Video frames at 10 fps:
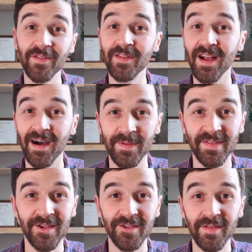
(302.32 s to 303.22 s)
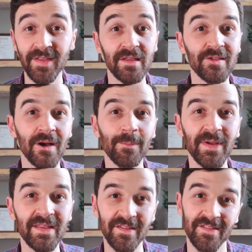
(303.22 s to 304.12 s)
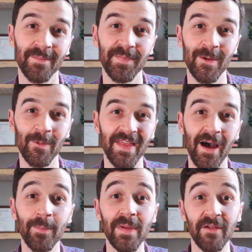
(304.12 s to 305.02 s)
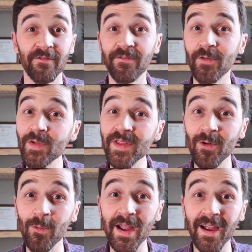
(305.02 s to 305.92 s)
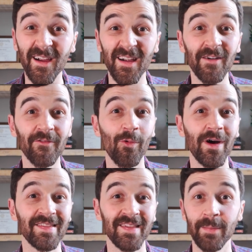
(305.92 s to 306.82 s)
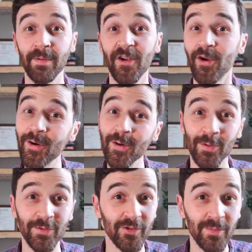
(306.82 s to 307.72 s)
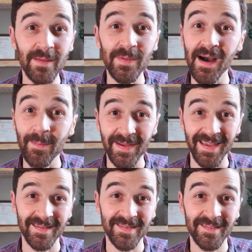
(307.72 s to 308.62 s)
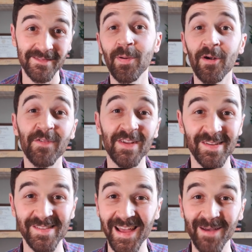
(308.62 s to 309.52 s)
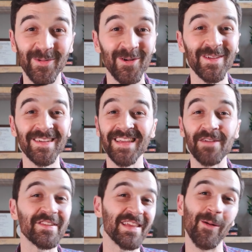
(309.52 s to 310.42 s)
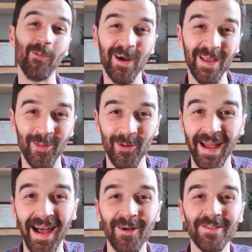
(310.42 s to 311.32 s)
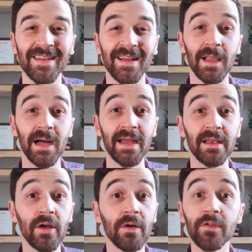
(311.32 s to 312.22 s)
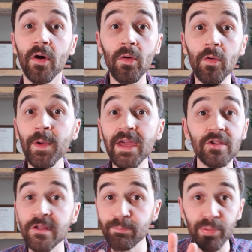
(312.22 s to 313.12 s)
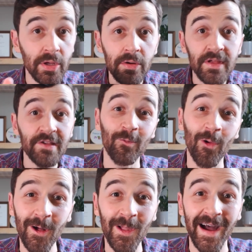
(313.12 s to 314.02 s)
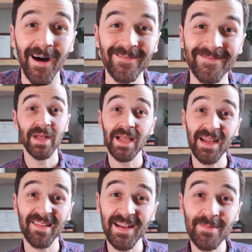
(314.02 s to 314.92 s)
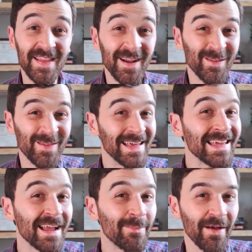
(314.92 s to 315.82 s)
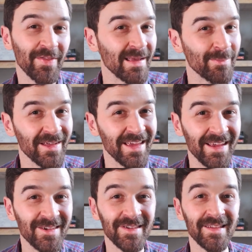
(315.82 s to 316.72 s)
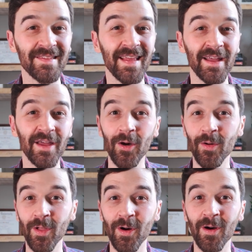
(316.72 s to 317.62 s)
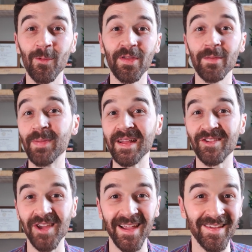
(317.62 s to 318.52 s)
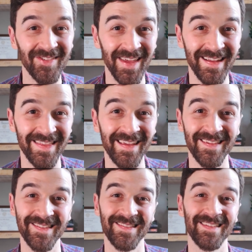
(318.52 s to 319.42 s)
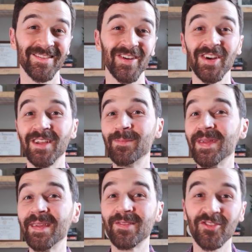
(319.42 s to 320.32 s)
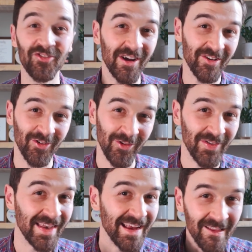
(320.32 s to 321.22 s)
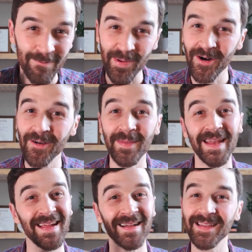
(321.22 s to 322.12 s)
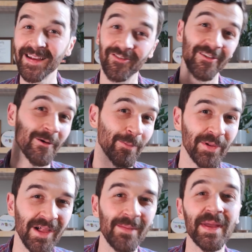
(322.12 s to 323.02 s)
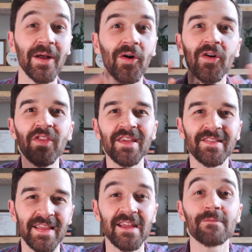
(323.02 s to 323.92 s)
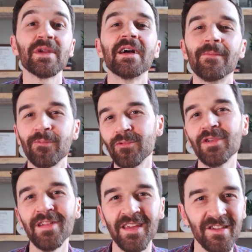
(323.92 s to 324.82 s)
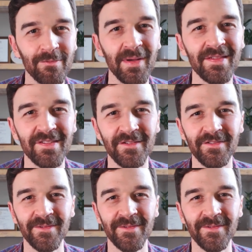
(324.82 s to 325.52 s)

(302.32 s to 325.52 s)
to the competition than to jump into something without being fully aware of what type of hurdles you may be up against. Perfect example is every time I'm walking through a house and a client goes, "Oh, we can just blow this wall out." But a lot of times they aren't thinking about the implications that go along with a big change like this. Is there going to be structural needs, permitting, electrical, plumbing? All these things become really expensive.